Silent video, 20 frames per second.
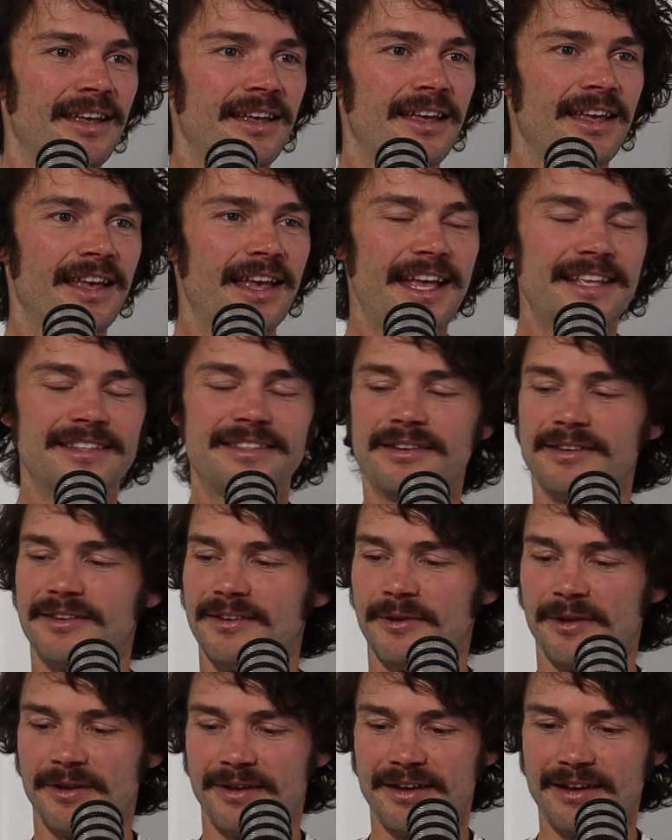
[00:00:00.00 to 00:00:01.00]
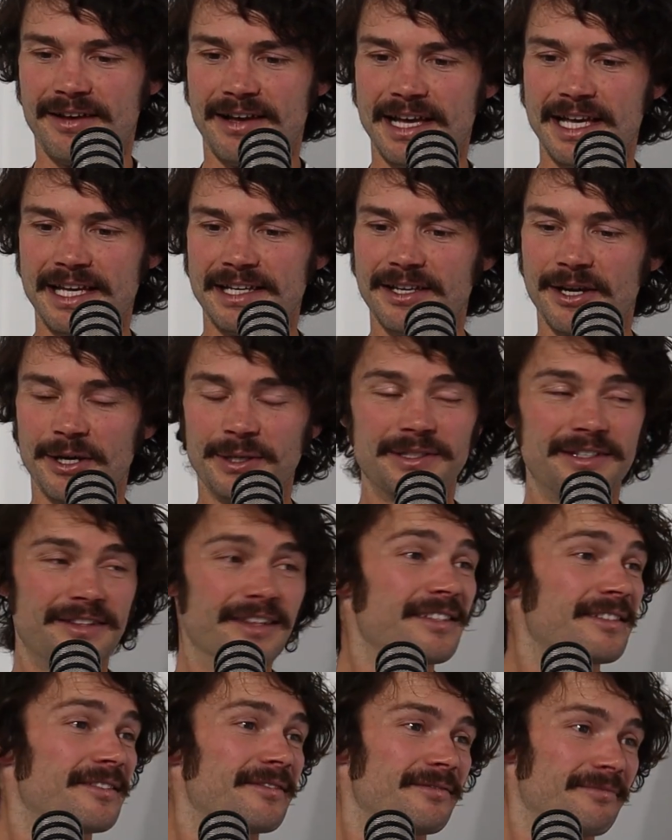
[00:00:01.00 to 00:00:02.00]
and so I go into
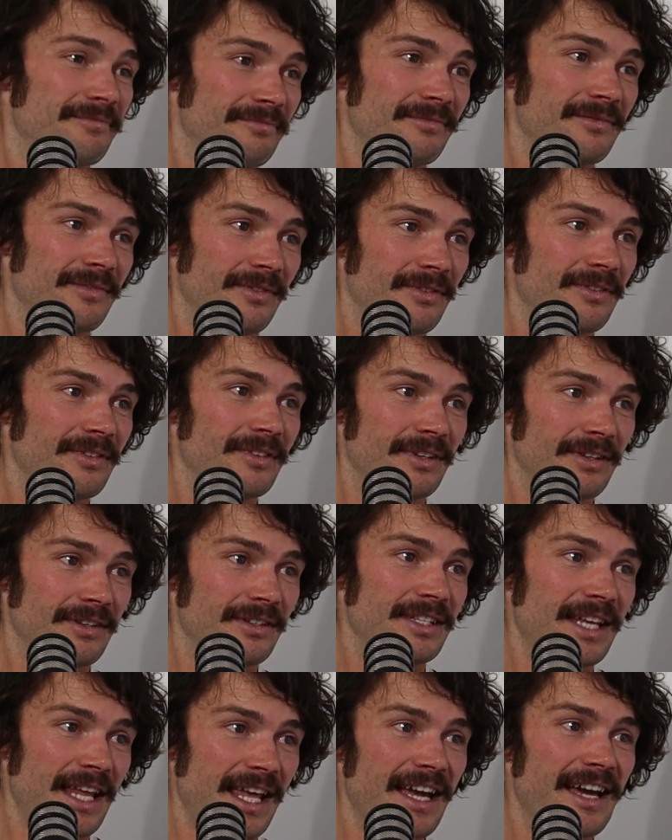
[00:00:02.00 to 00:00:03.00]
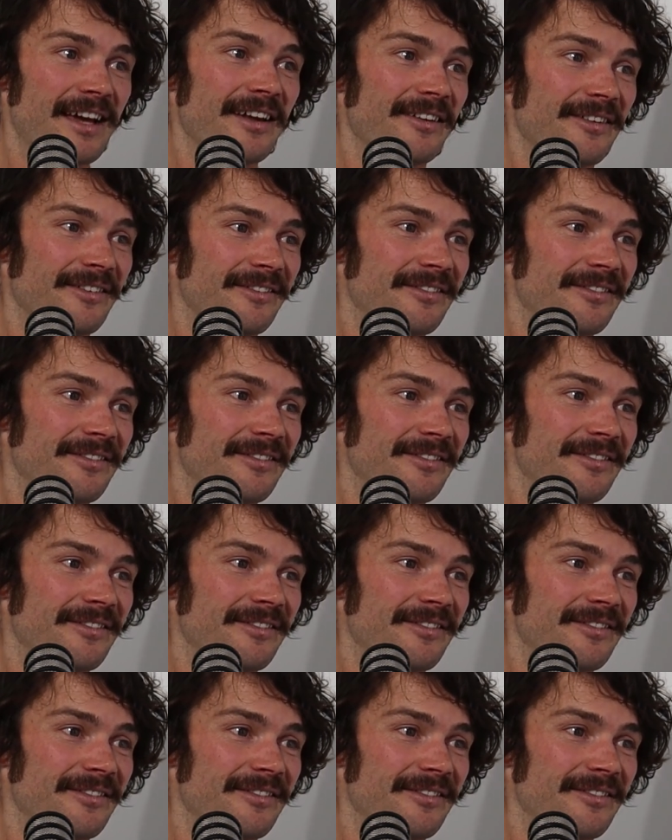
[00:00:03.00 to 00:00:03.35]
this down